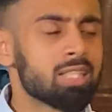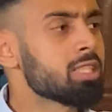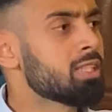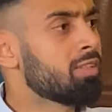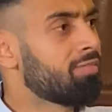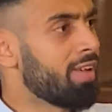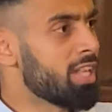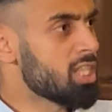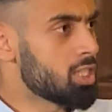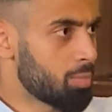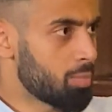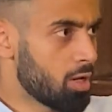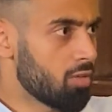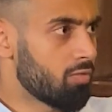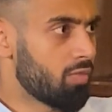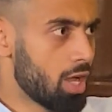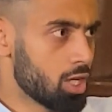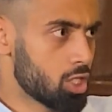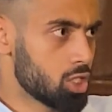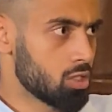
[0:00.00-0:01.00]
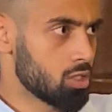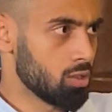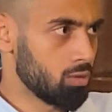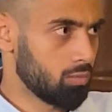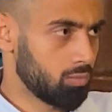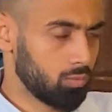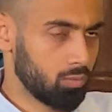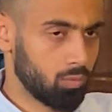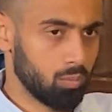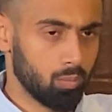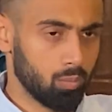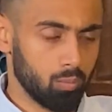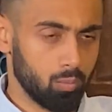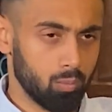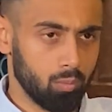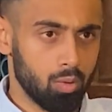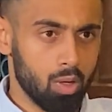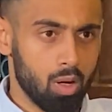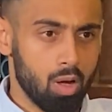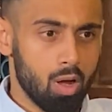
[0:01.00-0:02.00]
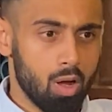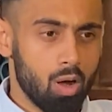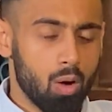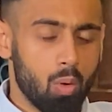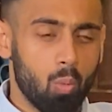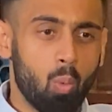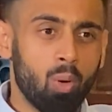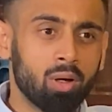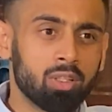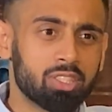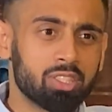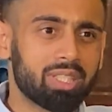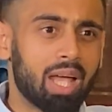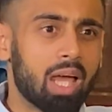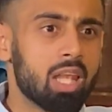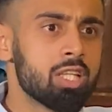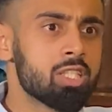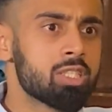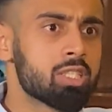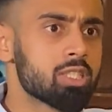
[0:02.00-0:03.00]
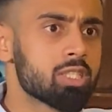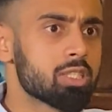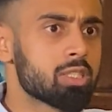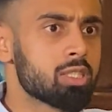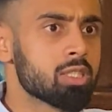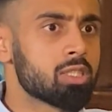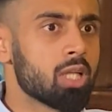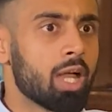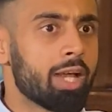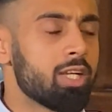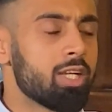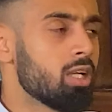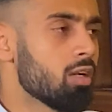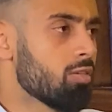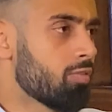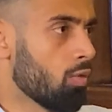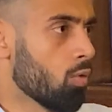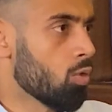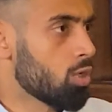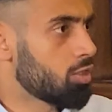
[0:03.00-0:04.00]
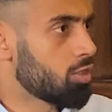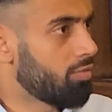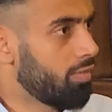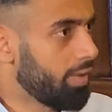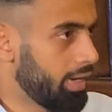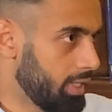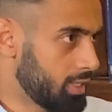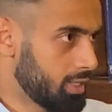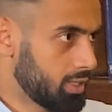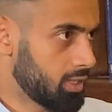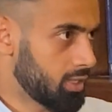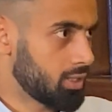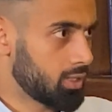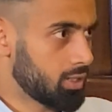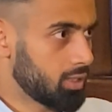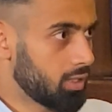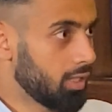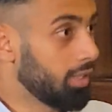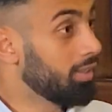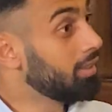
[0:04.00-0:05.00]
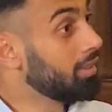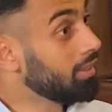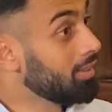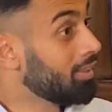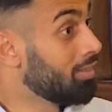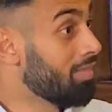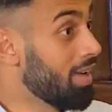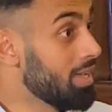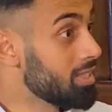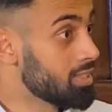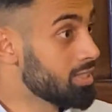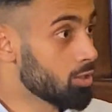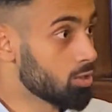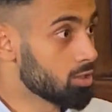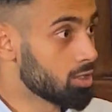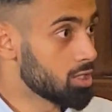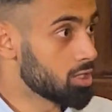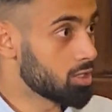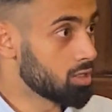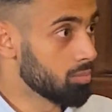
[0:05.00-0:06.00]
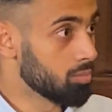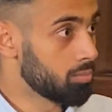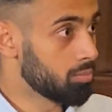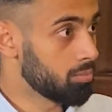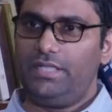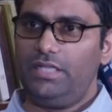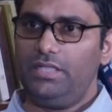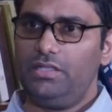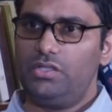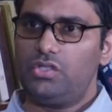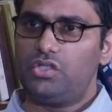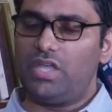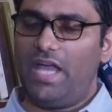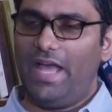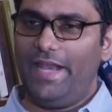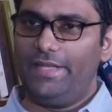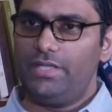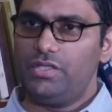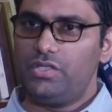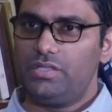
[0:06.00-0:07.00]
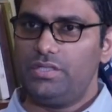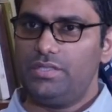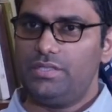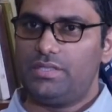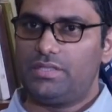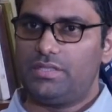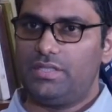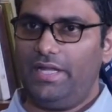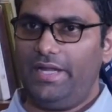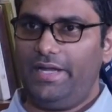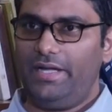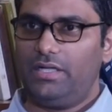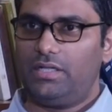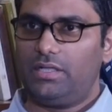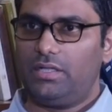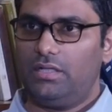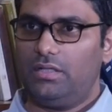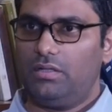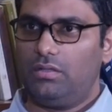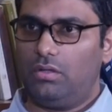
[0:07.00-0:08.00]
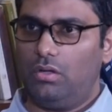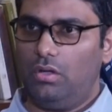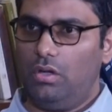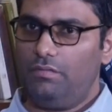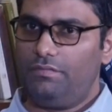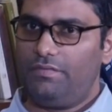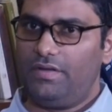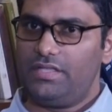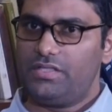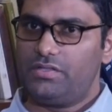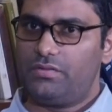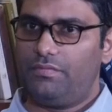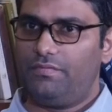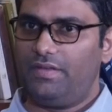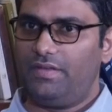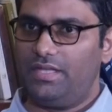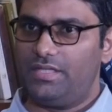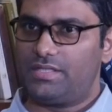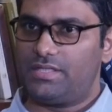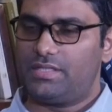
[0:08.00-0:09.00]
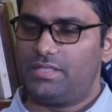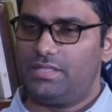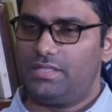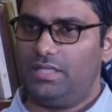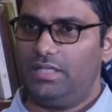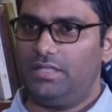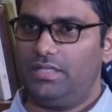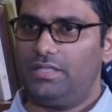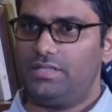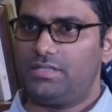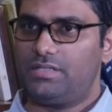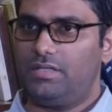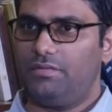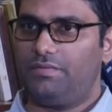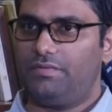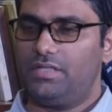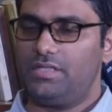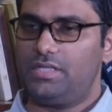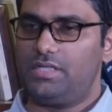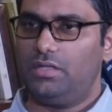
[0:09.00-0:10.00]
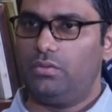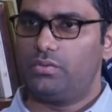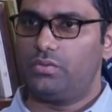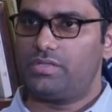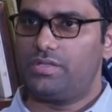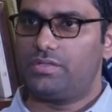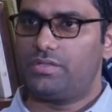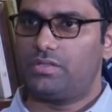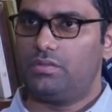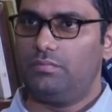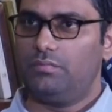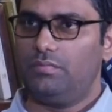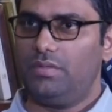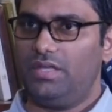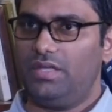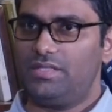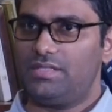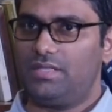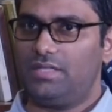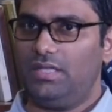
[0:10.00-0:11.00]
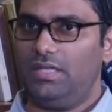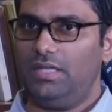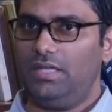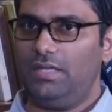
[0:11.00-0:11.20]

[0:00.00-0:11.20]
a defense manufacturer, what challenges does IdeaForge face in the defense ecosystem? I think the challenges that all of us face in this defense ecosystem is